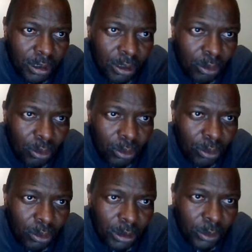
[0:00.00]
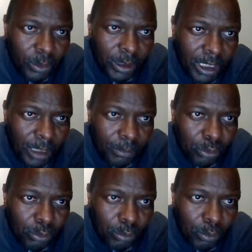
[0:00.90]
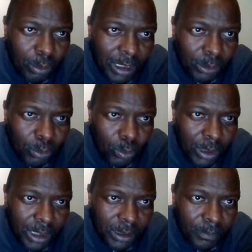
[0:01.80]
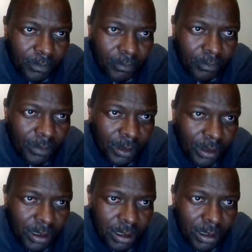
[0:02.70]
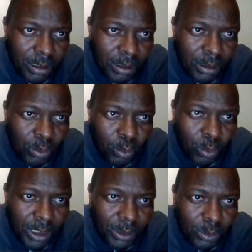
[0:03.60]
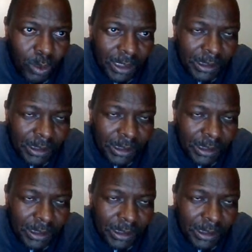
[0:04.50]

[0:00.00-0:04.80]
all the way up to 1111.